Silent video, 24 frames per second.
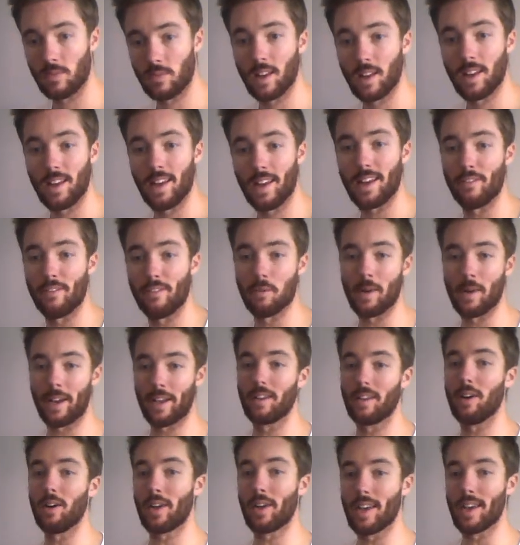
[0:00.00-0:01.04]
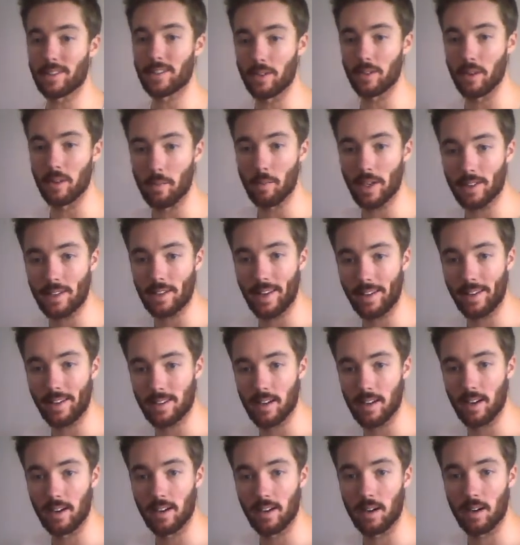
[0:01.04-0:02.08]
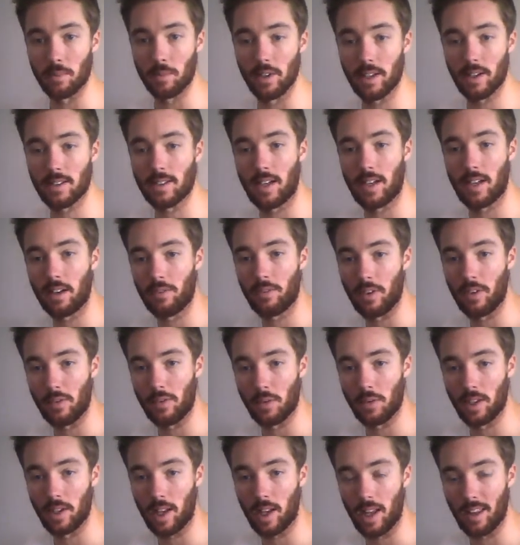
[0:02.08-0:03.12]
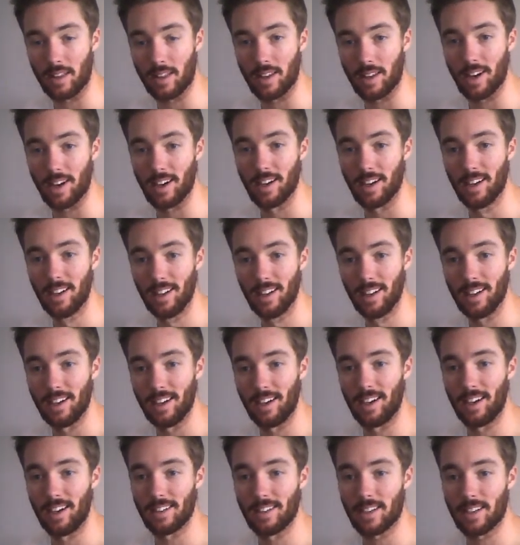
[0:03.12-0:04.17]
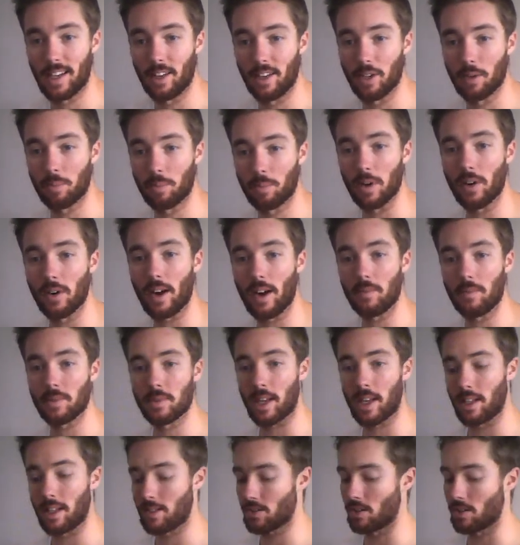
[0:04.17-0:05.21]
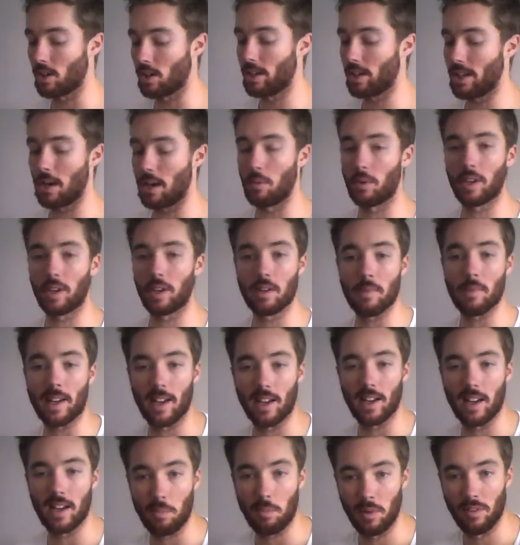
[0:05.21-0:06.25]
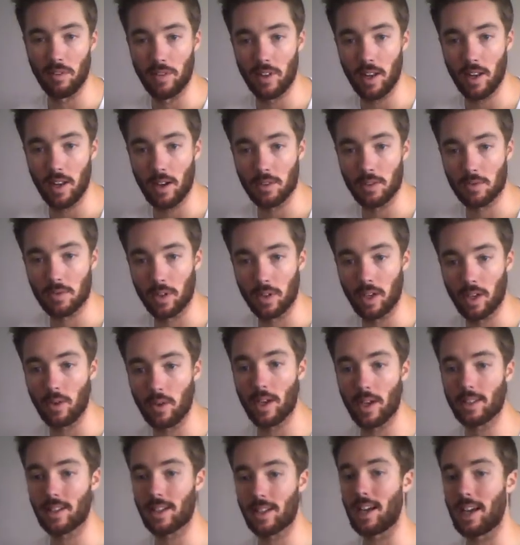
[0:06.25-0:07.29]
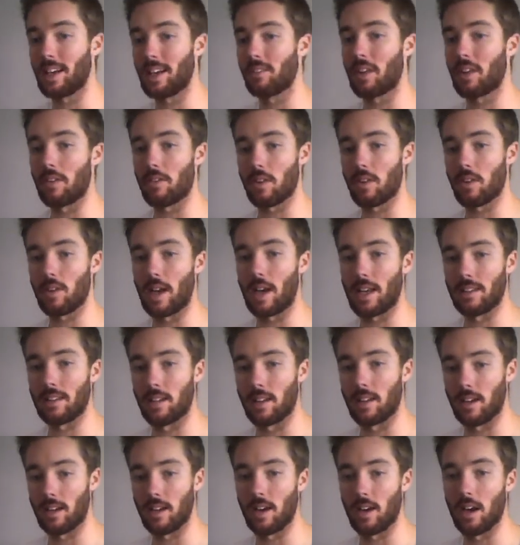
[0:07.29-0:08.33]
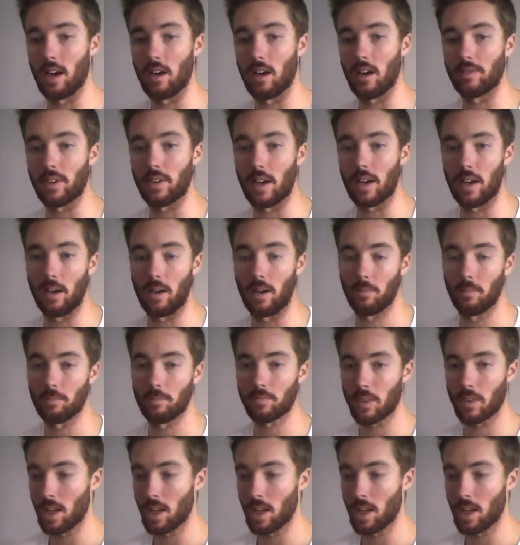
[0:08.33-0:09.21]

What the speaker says: Hey everybody, okay, so the big day is here. I'm really excited for everyone to get their programs and get started. I wanted to make a couple of videos really quick to kind of give you an idea of